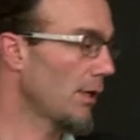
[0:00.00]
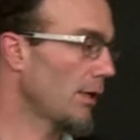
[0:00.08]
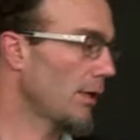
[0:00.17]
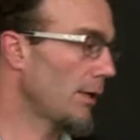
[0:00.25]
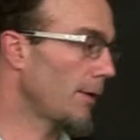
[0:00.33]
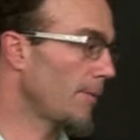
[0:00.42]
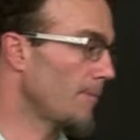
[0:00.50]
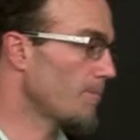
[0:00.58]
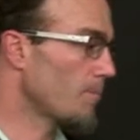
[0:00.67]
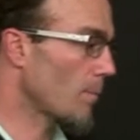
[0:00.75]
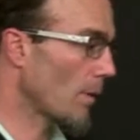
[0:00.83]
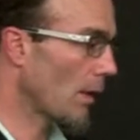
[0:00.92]

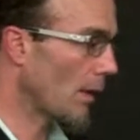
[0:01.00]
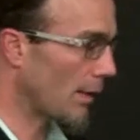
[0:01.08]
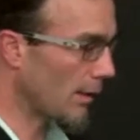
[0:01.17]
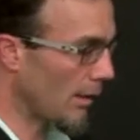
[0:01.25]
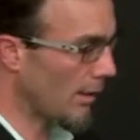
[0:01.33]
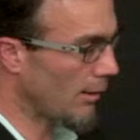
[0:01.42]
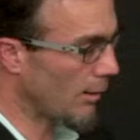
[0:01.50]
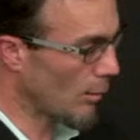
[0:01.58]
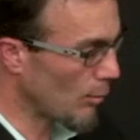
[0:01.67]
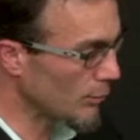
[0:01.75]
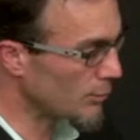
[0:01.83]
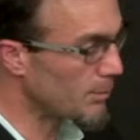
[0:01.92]
Um, and, and I, I,
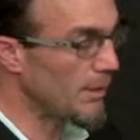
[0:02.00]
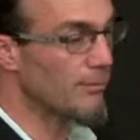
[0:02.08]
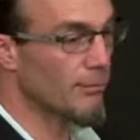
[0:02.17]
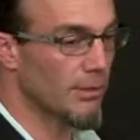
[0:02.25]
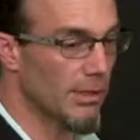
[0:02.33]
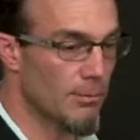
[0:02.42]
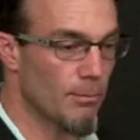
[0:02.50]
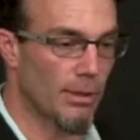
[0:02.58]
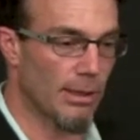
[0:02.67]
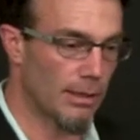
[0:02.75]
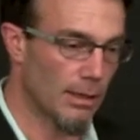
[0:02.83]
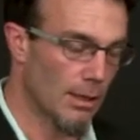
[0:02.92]
won't speak for him, but
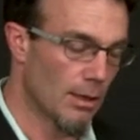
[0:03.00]
I,